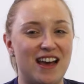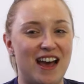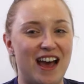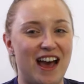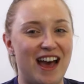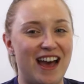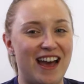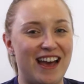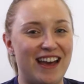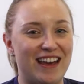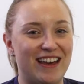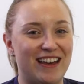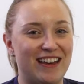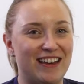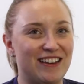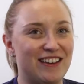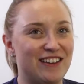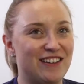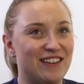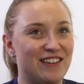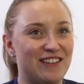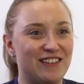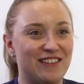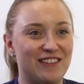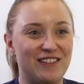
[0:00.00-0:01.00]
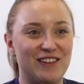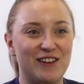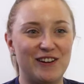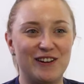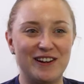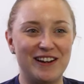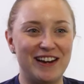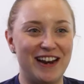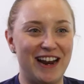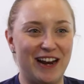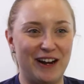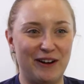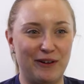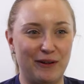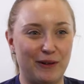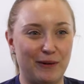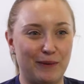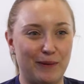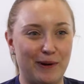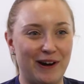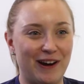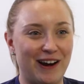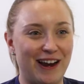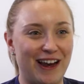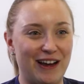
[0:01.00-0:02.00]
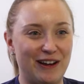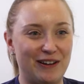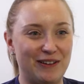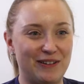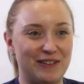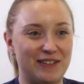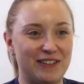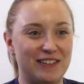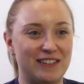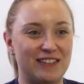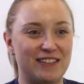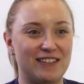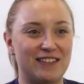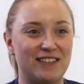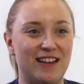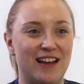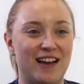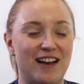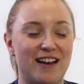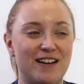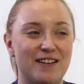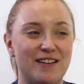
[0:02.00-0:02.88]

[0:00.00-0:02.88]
I couldn't handle the workouts,